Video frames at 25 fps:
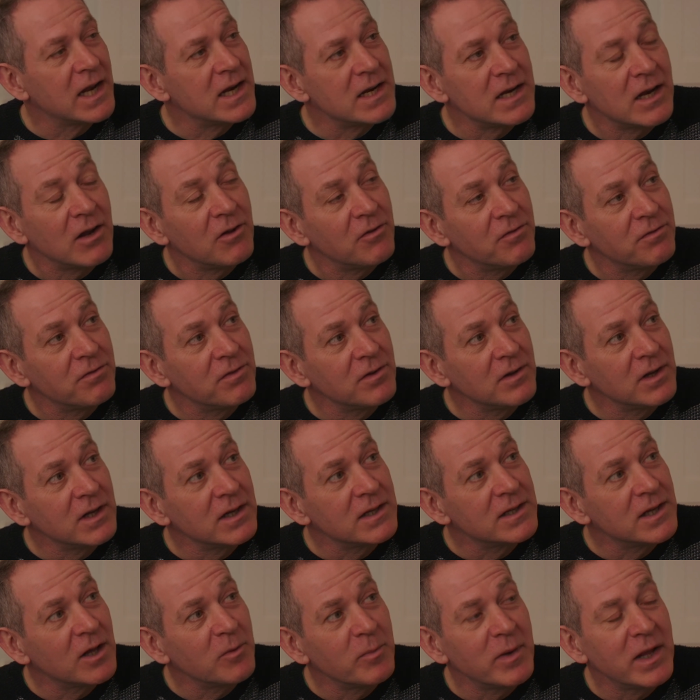can, love. You
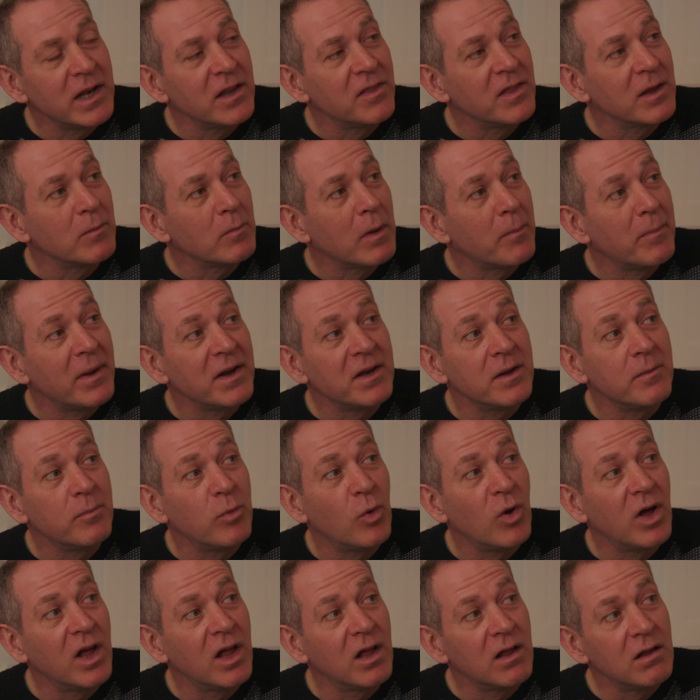can tell me anything, my petit
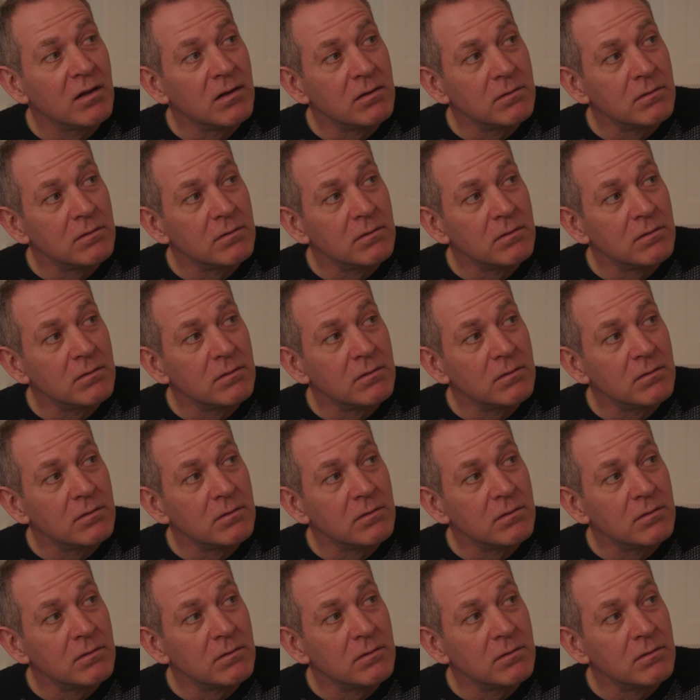pois.